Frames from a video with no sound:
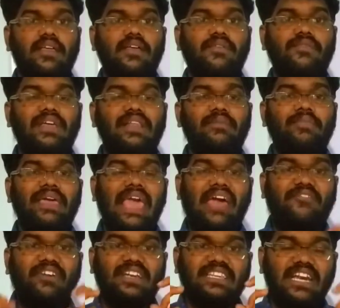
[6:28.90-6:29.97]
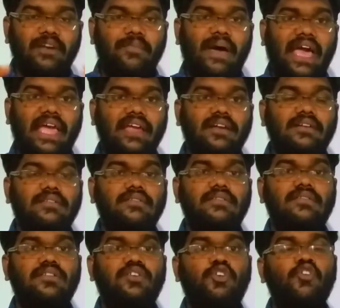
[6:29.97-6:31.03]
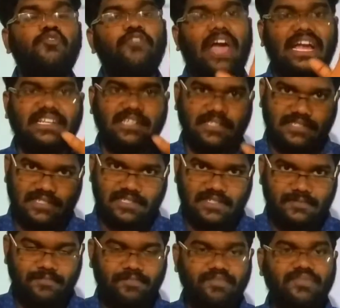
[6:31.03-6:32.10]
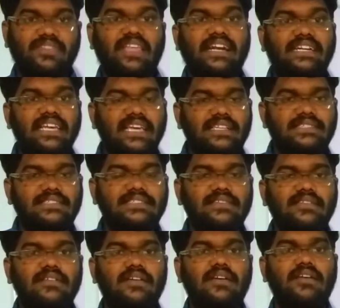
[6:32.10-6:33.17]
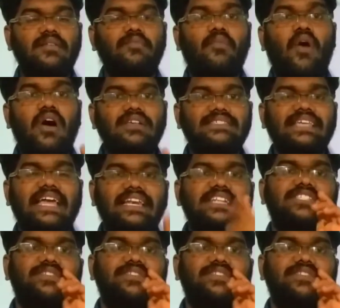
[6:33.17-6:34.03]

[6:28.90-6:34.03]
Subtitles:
will be affected by two factors, that is mass and its